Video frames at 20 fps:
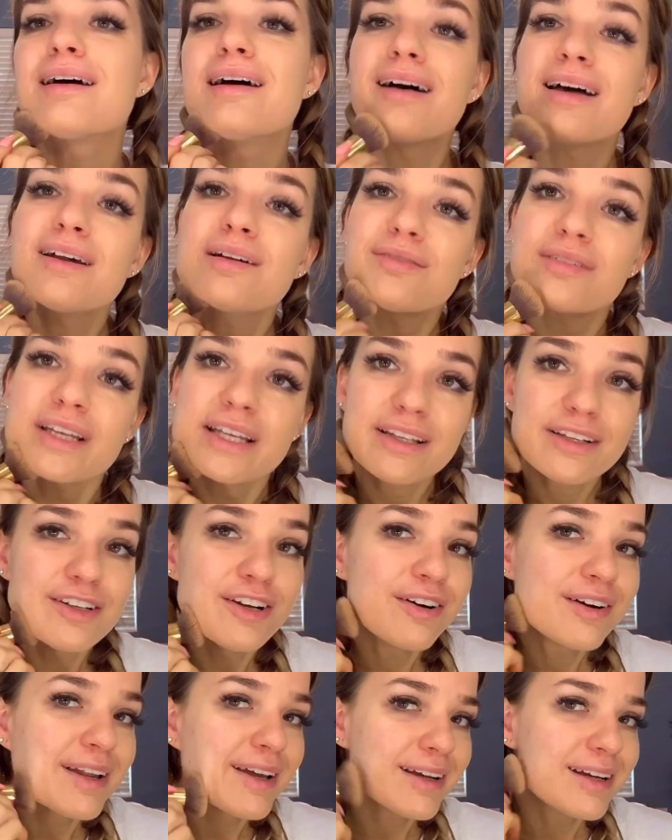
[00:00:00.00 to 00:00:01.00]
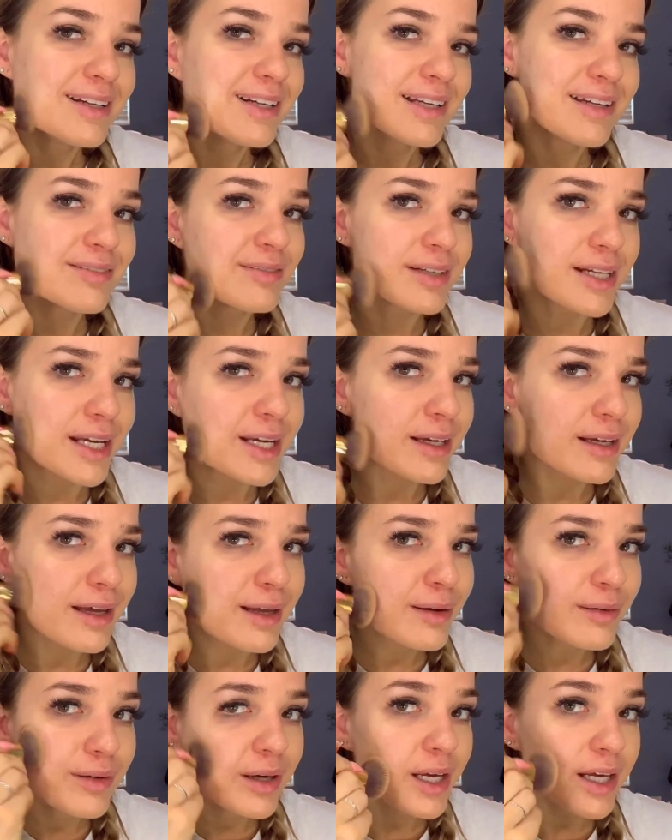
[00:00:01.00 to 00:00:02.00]
I don't need your negativity,
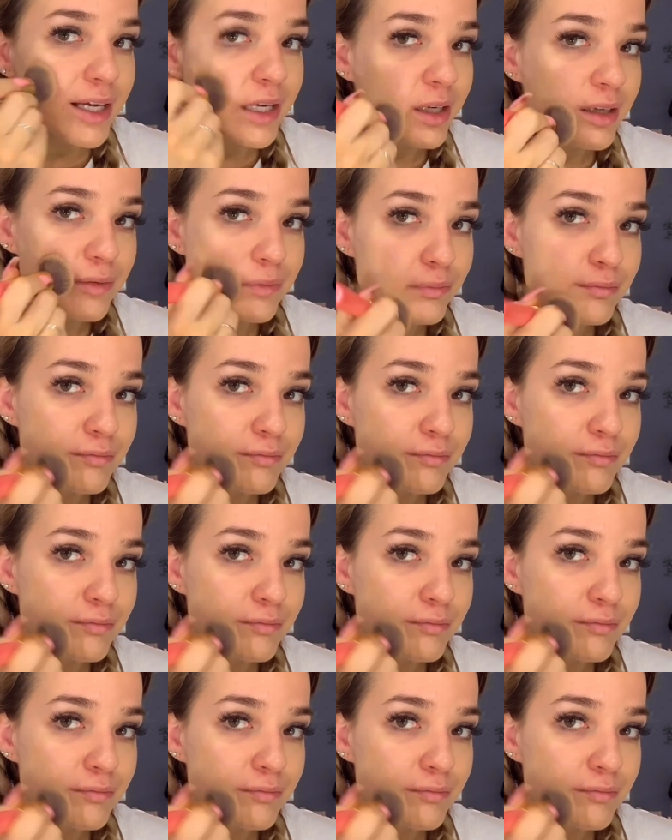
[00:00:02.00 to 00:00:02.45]
okay?